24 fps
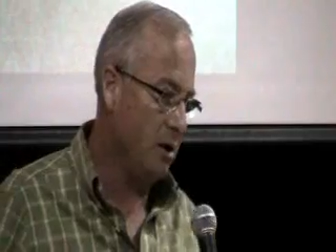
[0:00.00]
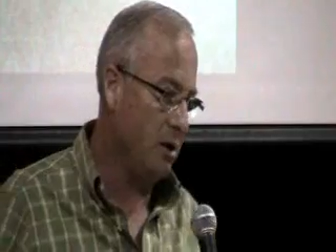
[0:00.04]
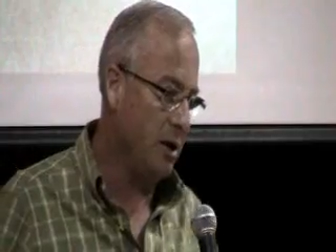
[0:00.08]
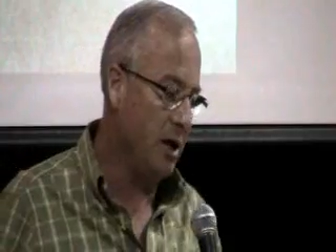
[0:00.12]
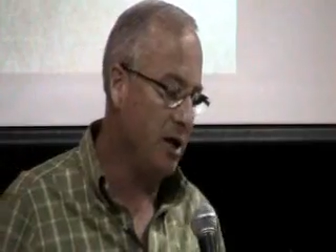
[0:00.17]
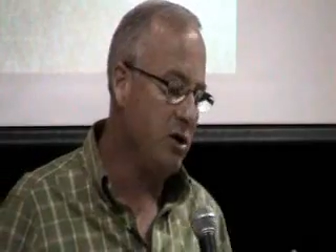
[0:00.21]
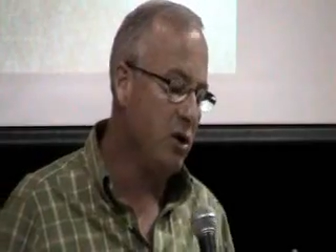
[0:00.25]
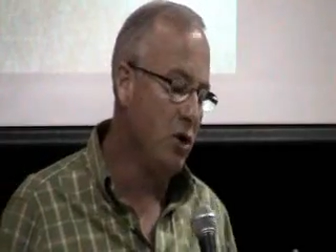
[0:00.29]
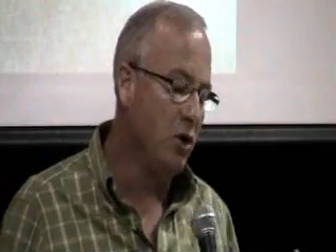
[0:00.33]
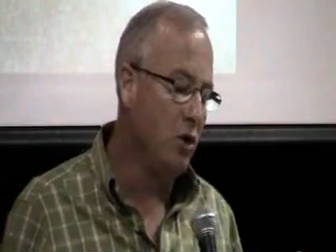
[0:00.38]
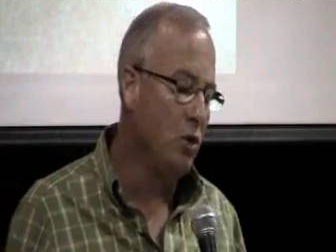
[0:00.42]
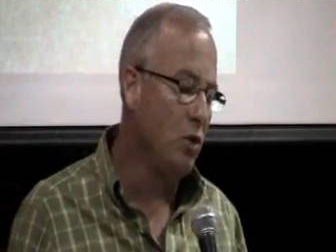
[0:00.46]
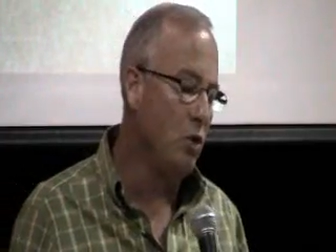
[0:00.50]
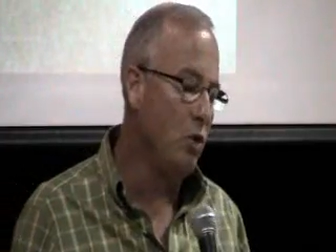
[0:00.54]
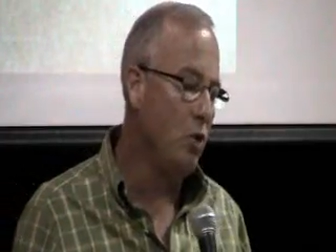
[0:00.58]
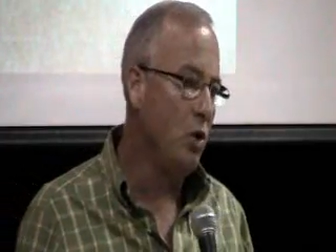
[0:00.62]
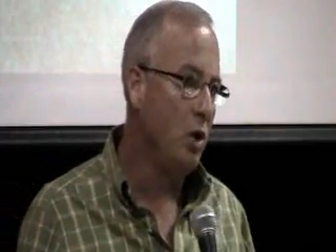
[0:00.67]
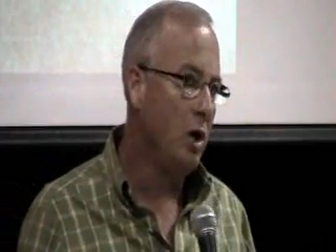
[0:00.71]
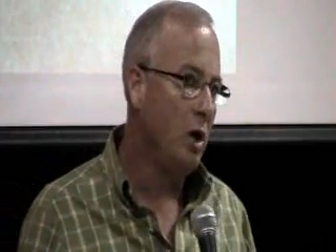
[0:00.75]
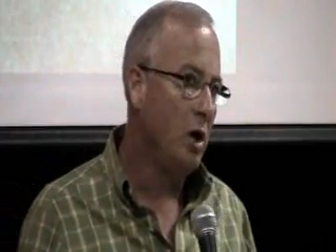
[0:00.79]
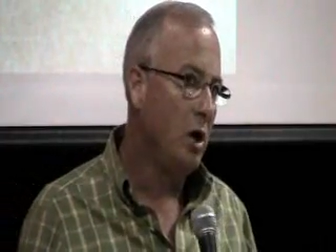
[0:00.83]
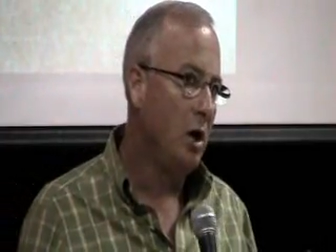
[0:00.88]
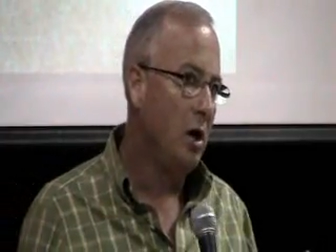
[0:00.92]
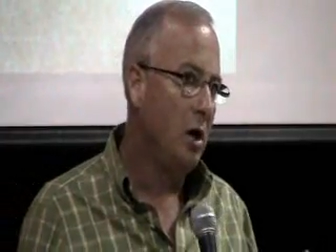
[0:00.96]
they
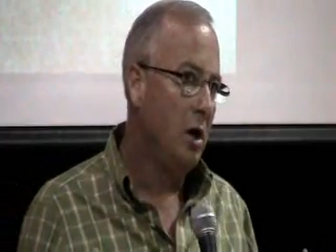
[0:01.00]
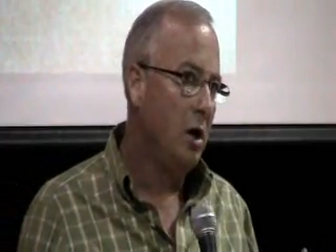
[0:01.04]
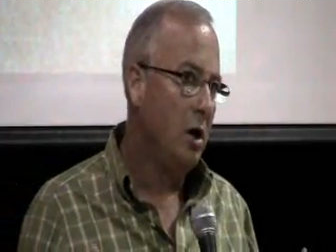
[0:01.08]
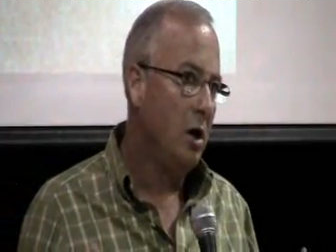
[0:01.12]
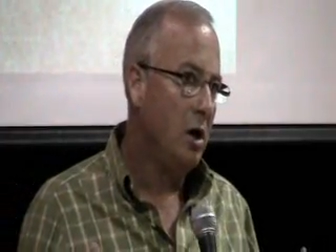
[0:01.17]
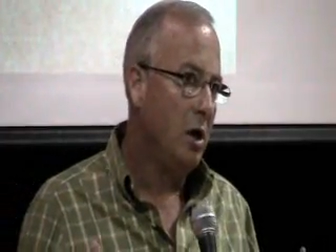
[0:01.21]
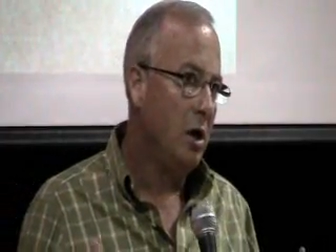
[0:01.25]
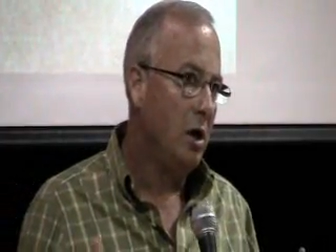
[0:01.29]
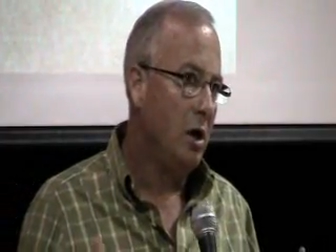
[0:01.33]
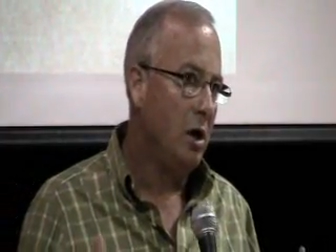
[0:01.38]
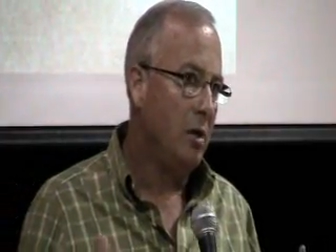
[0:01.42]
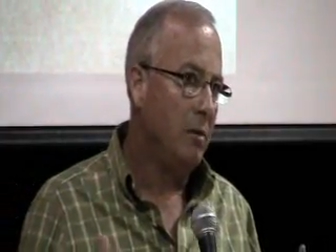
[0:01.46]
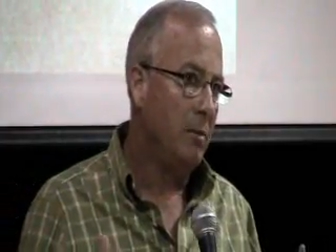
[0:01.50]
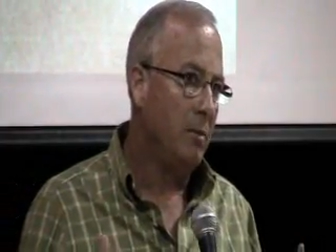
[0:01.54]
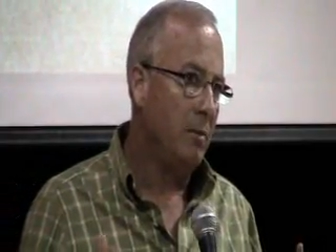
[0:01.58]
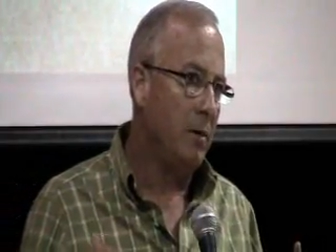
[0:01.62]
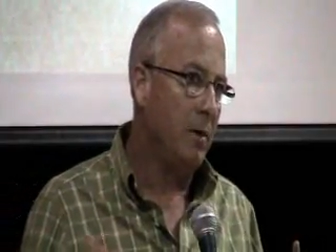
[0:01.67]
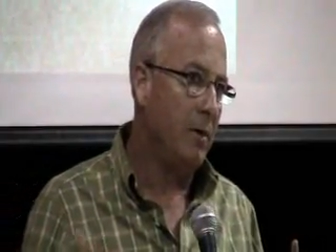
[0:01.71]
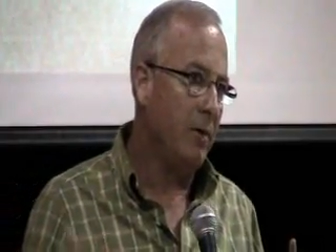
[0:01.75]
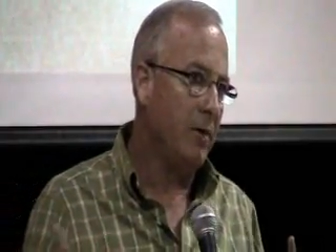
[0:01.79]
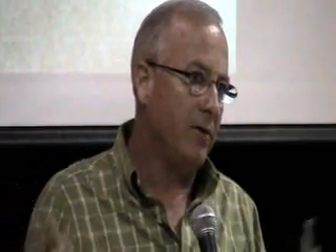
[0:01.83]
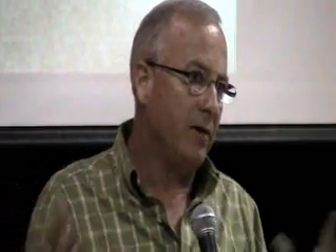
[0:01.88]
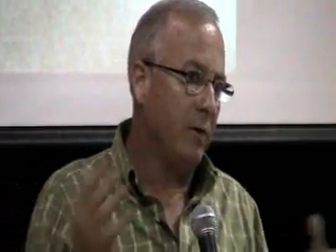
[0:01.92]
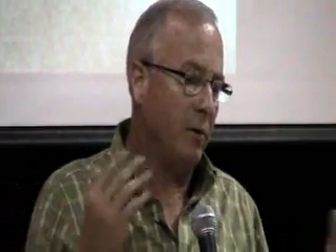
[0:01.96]
knew
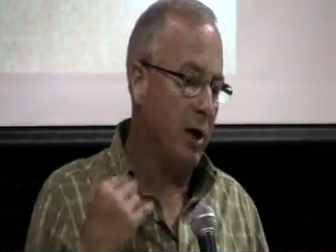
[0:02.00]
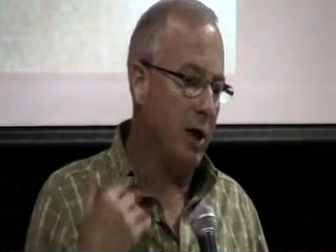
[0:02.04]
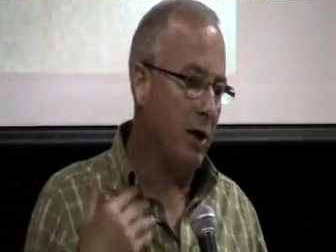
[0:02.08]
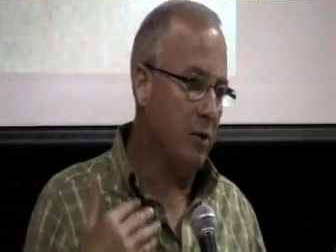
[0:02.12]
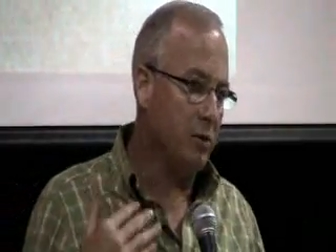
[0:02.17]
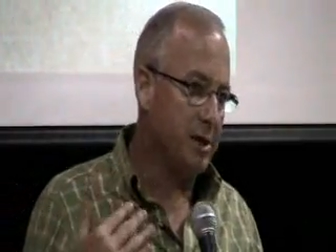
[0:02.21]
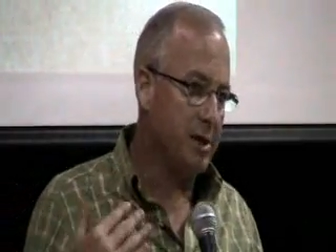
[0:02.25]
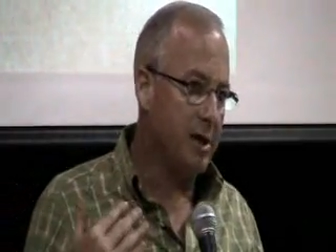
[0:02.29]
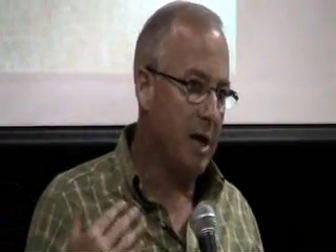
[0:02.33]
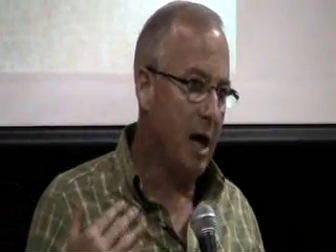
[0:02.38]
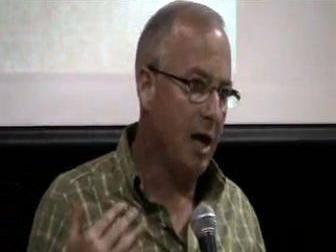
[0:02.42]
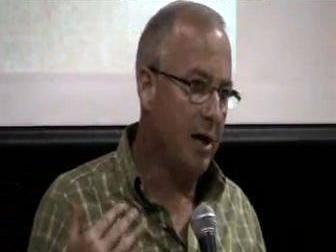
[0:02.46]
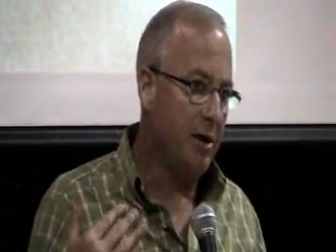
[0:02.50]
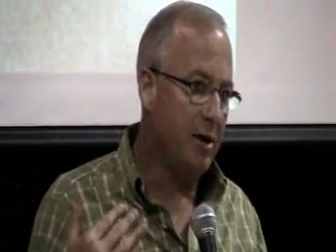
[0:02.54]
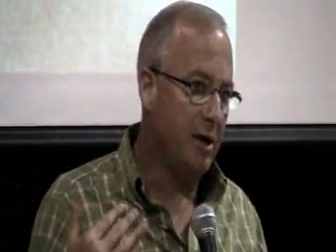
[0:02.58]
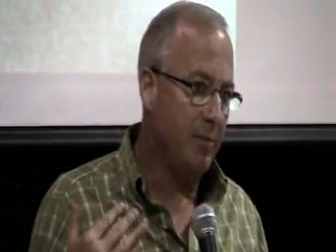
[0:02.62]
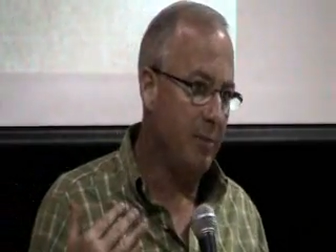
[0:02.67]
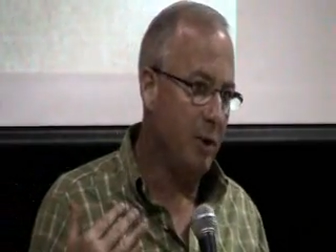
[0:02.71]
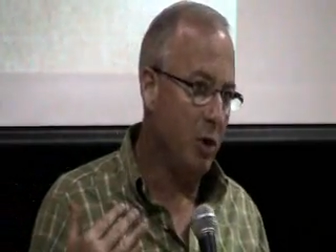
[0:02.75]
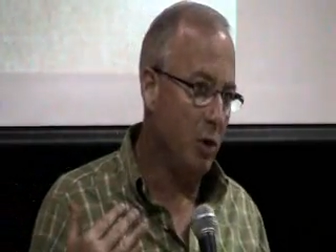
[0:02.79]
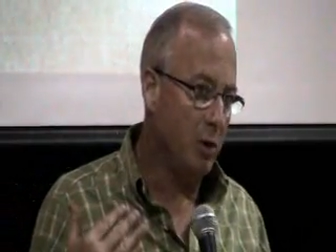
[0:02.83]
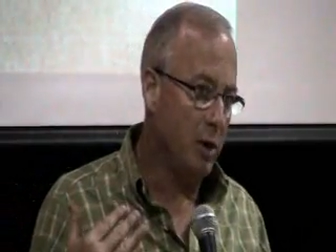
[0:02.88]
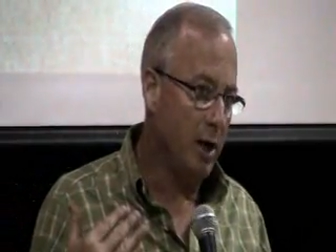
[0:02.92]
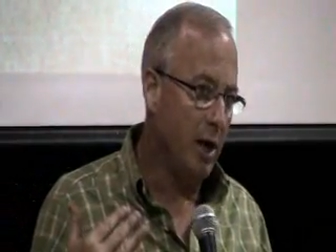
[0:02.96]
if they went outside,
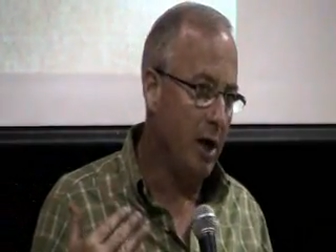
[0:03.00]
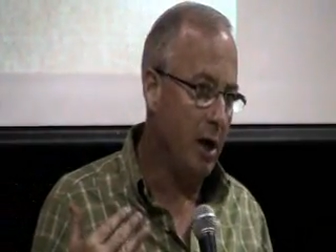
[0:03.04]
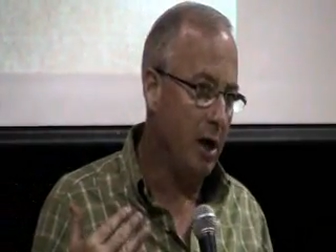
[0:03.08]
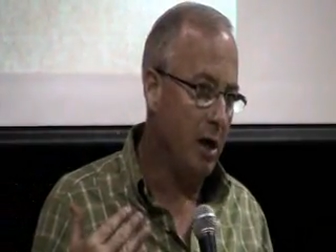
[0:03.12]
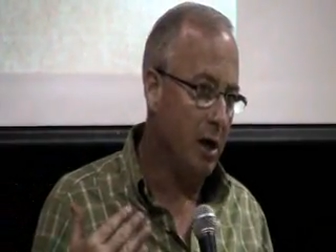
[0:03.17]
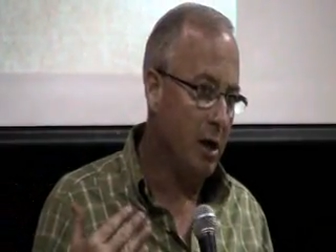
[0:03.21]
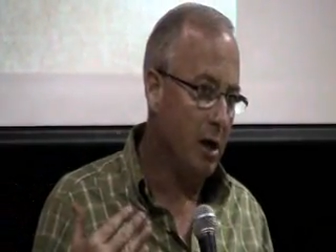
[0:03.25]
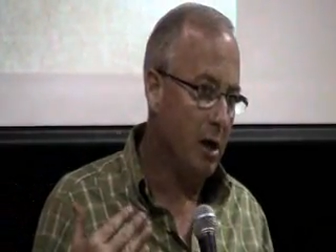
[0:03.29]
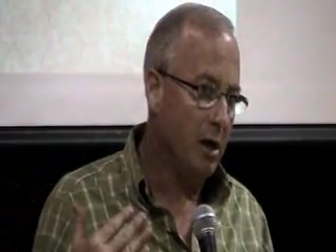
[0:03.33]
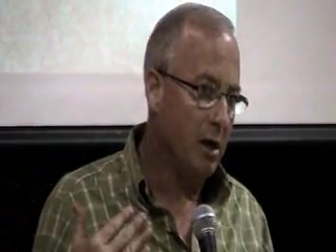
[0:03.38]
they'd be okay.